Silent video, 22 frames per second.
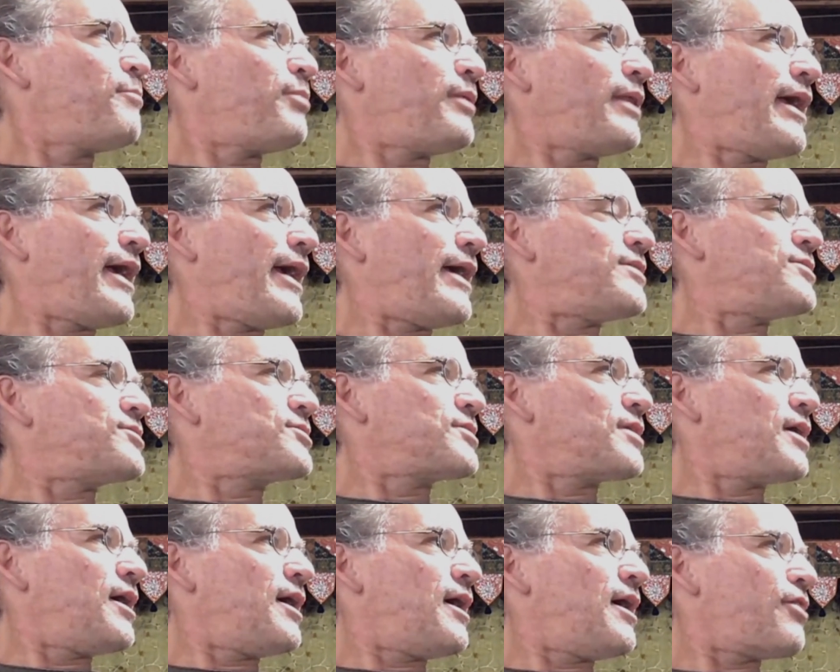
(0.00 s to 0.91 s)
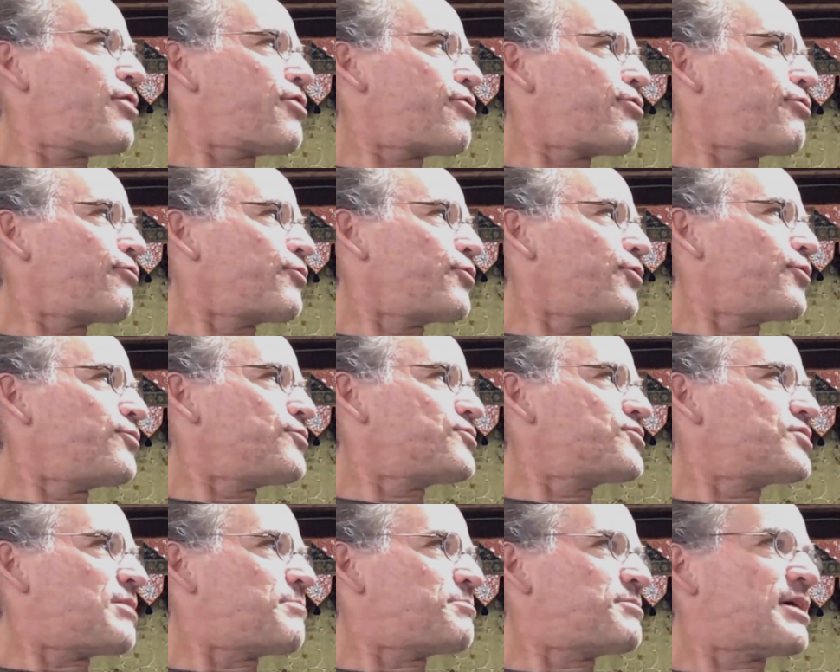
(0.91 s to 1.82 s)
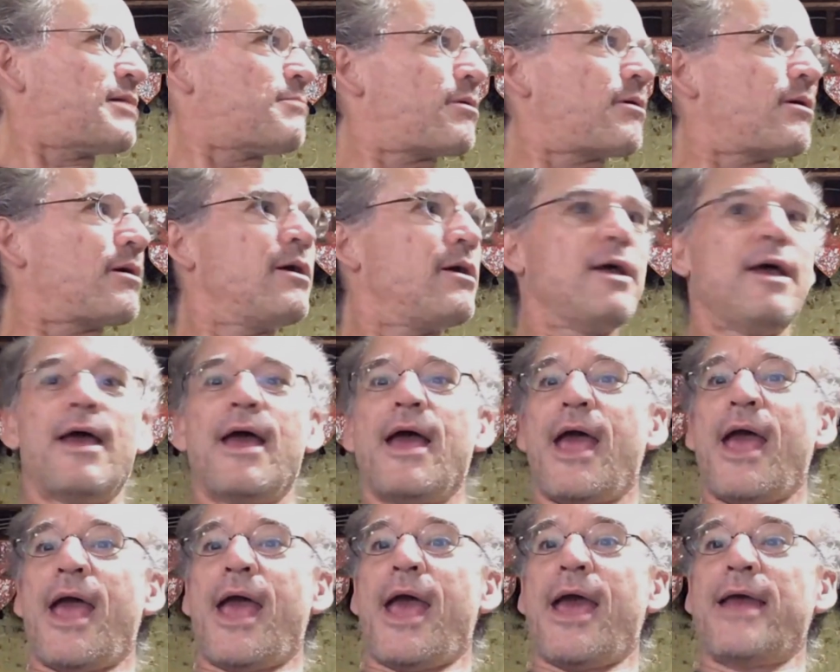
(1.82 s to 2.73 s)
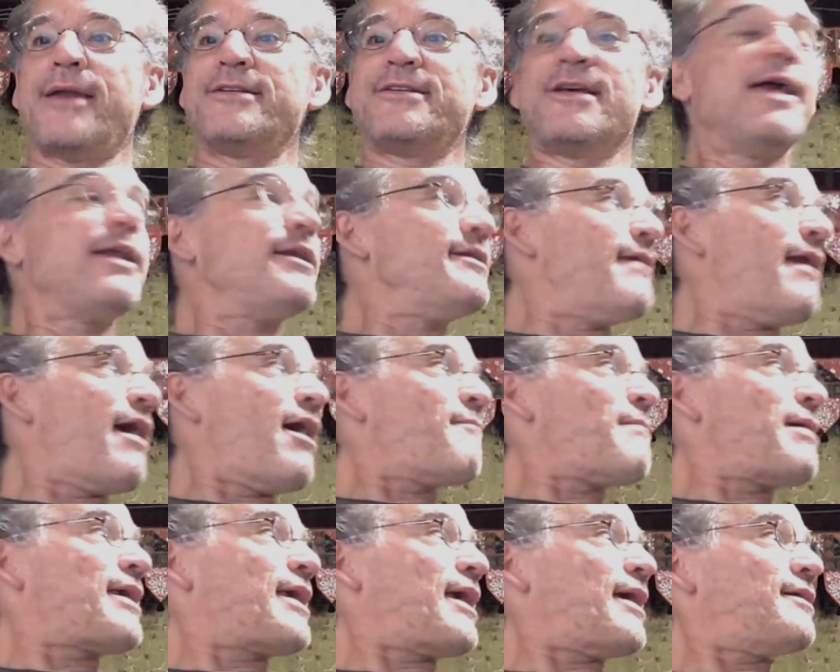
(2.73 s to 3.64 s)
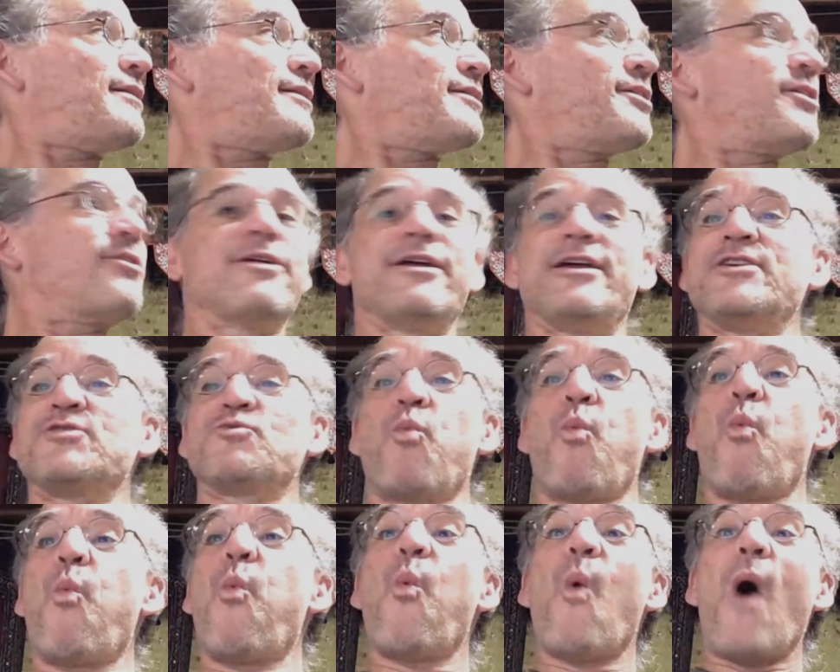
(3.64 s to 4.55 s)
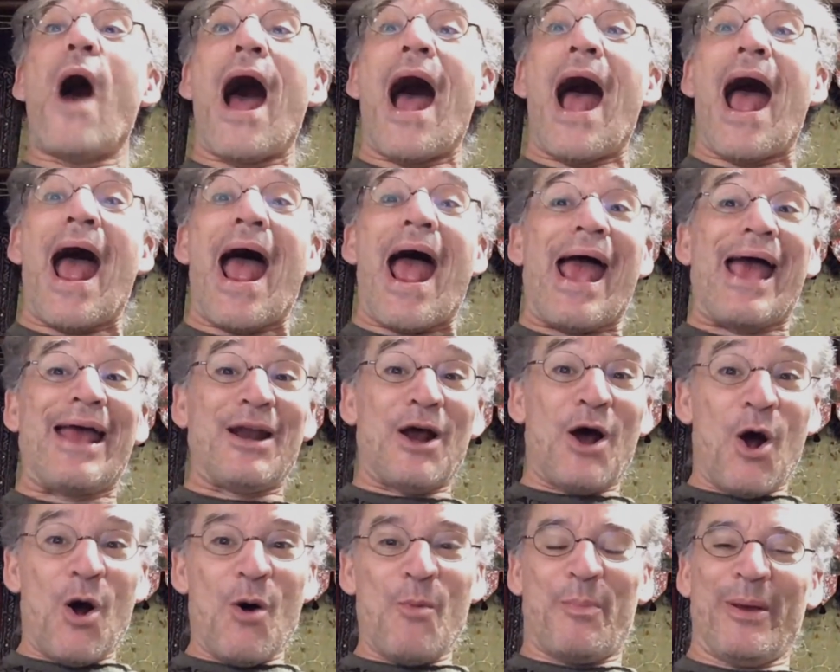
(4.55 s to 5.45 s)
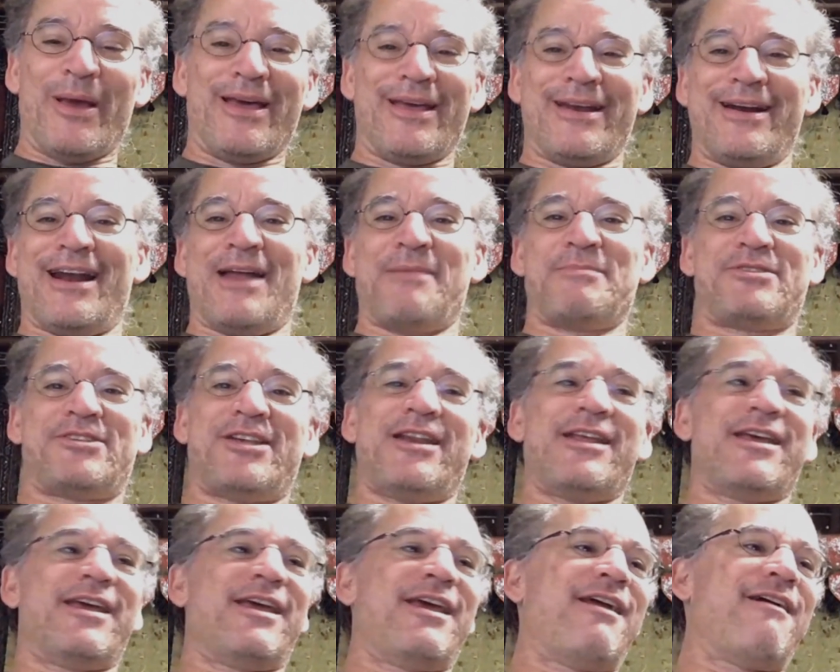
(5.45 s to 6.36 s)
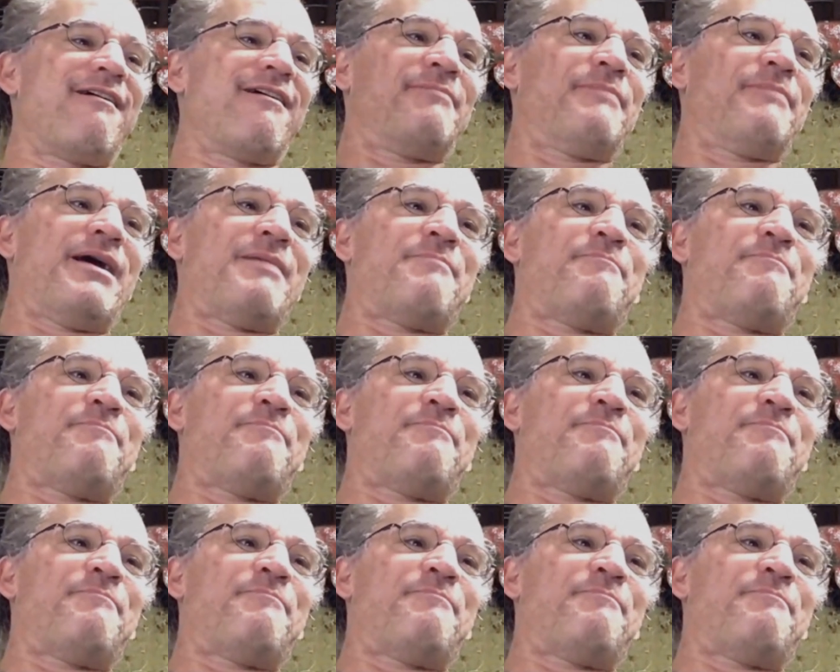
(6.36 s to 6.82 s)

planned through September, and now my calendar is wide open, and I'm sitting here in my